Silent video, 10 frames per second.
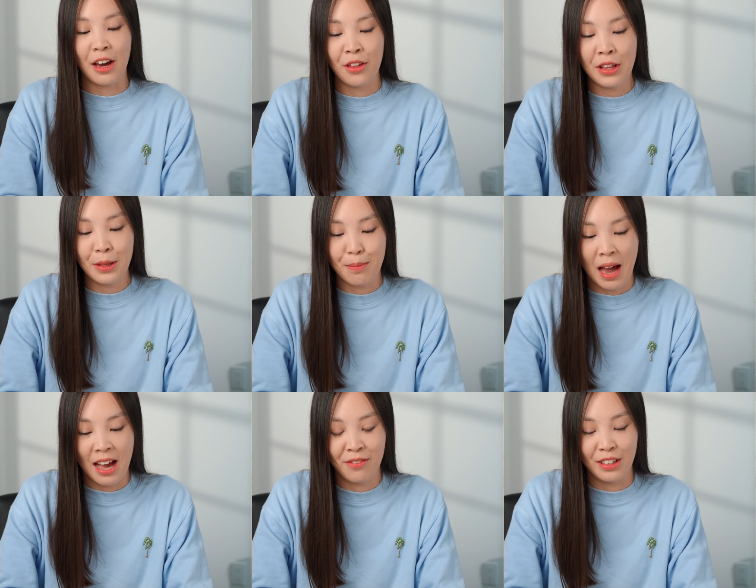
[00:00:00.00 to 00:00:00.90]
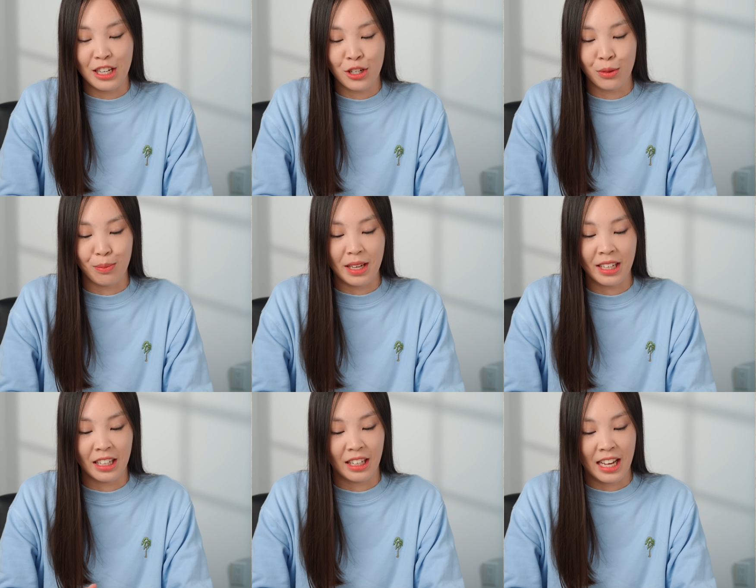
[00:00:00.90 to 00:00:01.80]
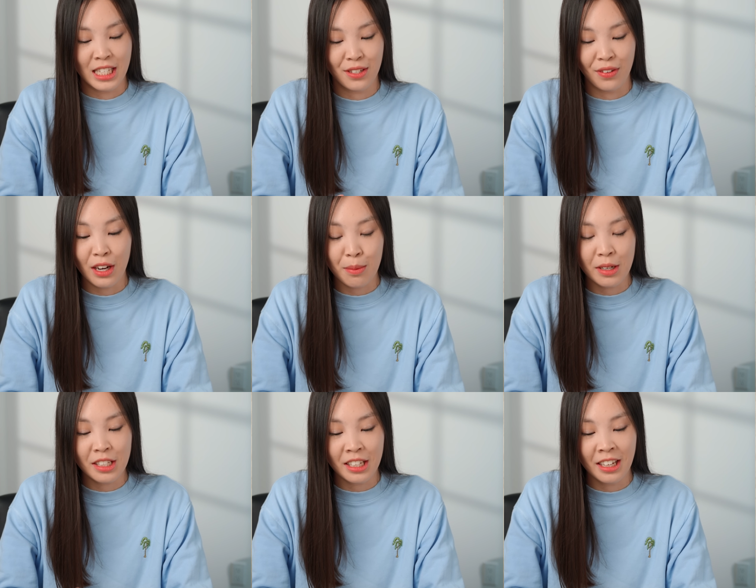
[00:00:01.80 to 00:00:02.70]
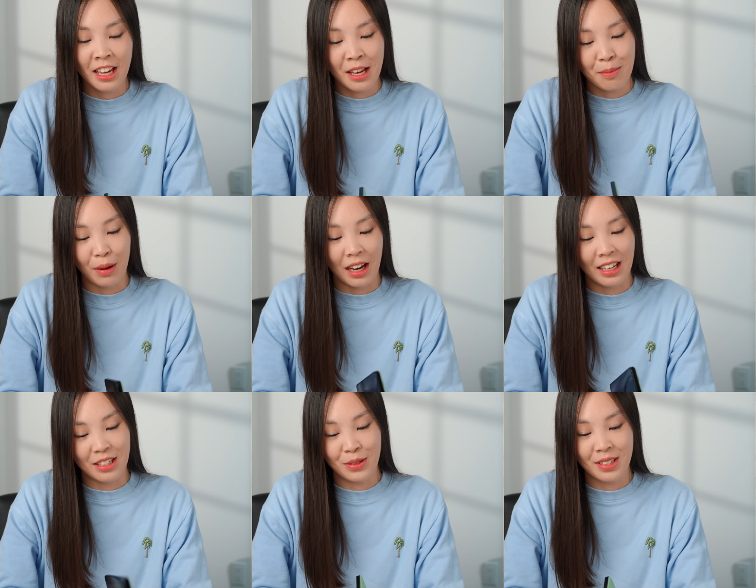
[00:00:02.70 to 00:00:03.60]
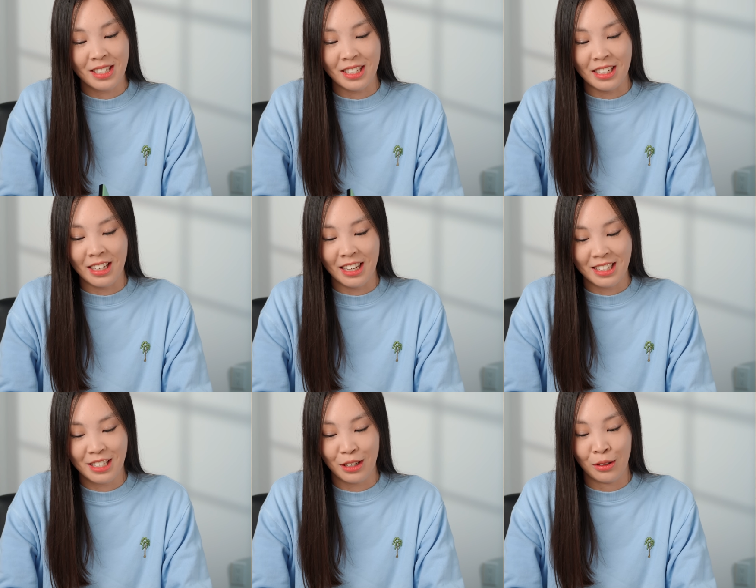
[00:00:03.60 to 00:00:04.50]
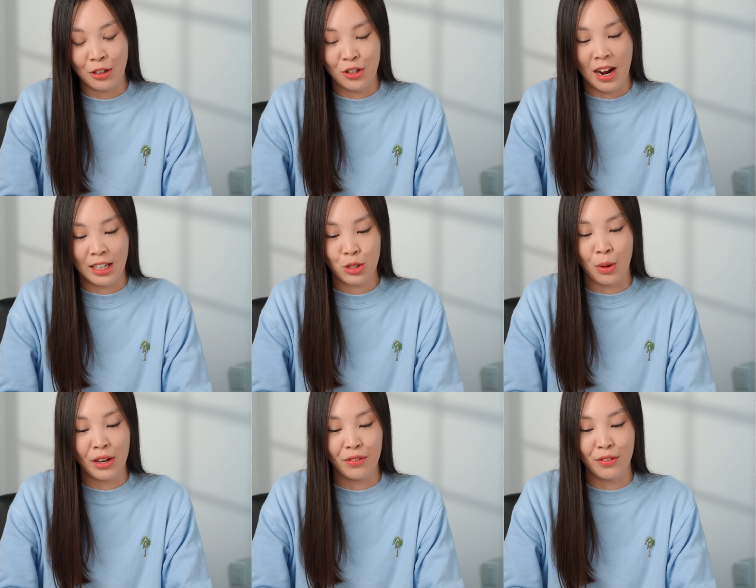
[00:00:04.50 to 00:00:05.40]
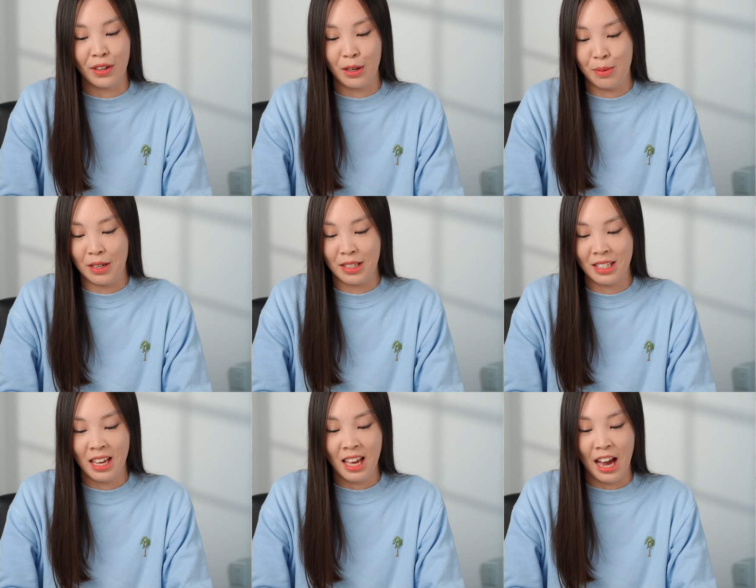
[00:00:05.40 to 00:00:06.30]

I thought the matte finish would make it less fingerprinty, but as you can see, it still attracts quite a few fingerprints.